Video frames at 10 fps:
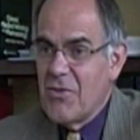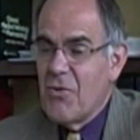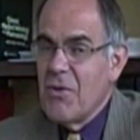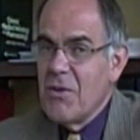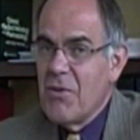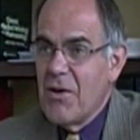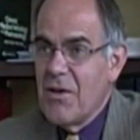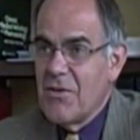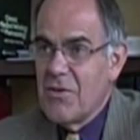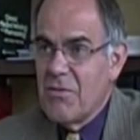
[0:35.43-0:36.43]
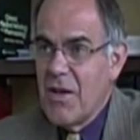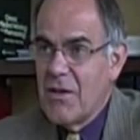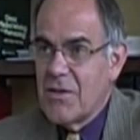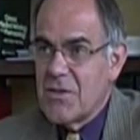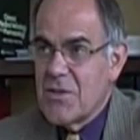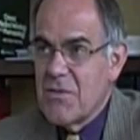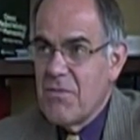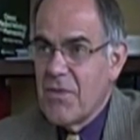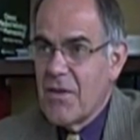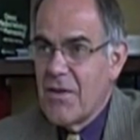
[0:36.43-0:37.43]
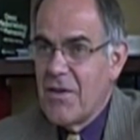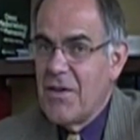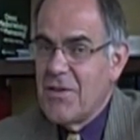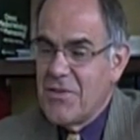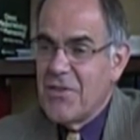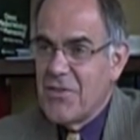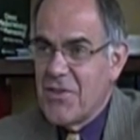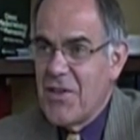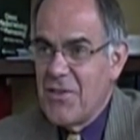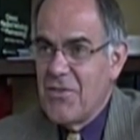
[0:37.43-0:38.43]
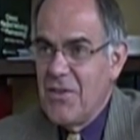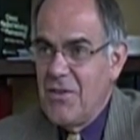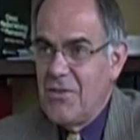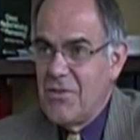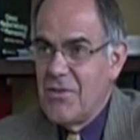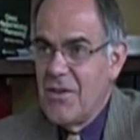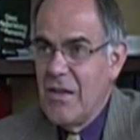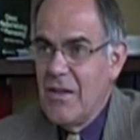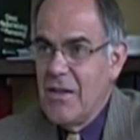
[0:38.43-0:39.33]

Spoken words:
So when the body is in balance, it's in a state of ease.